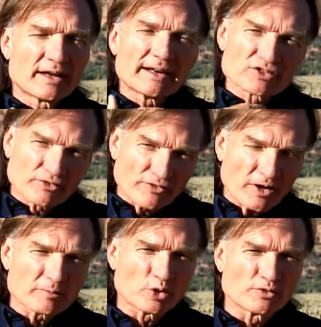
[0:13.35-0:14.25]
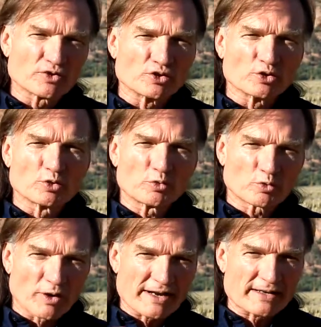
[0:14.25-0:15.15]
and it's a fun move to do
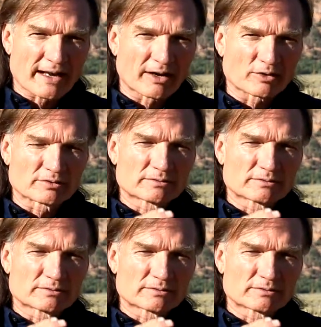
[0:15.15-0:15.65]
right now.